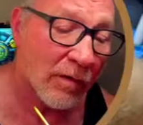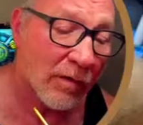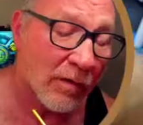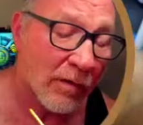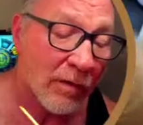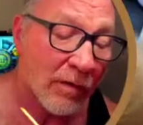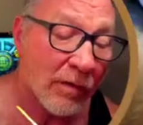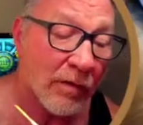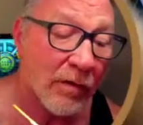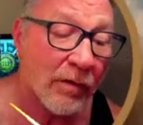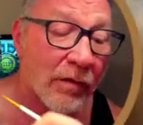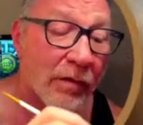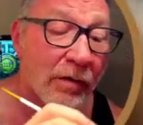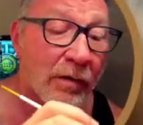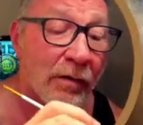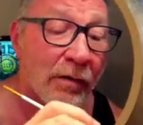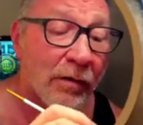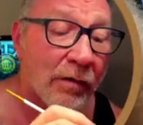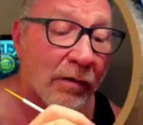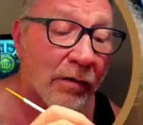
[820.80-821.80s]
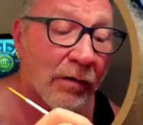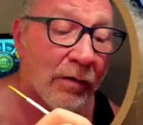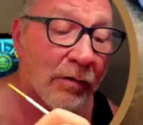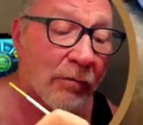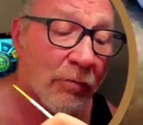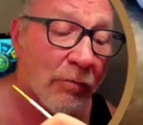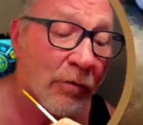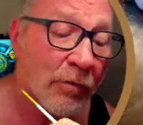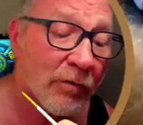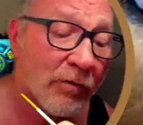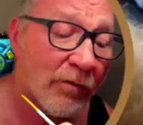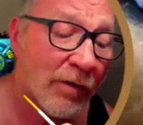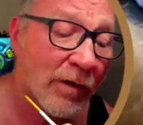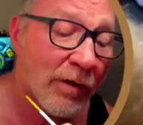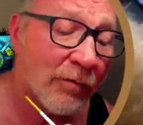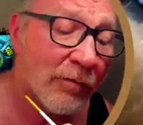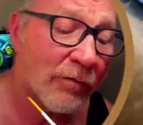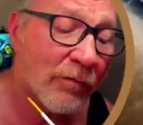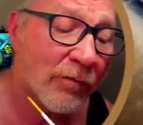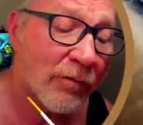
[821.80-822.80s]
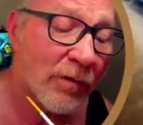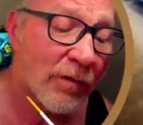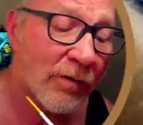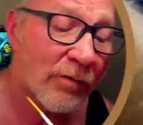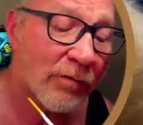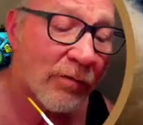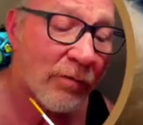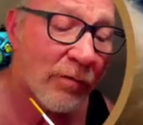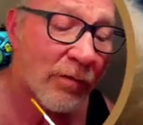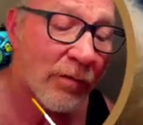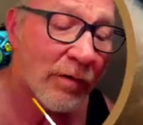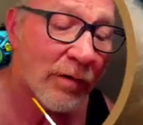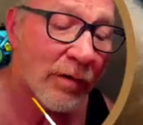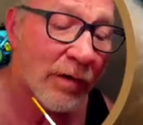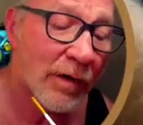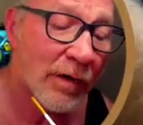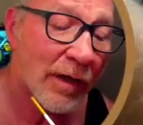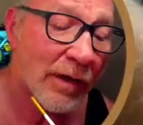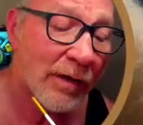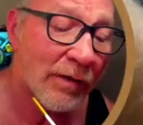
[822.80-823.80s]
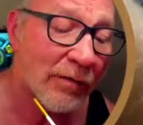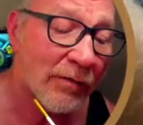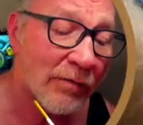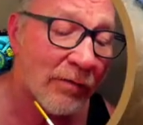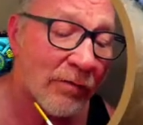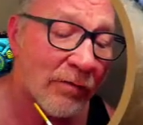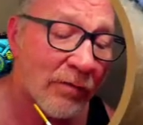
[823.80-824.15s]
And it works out just nice.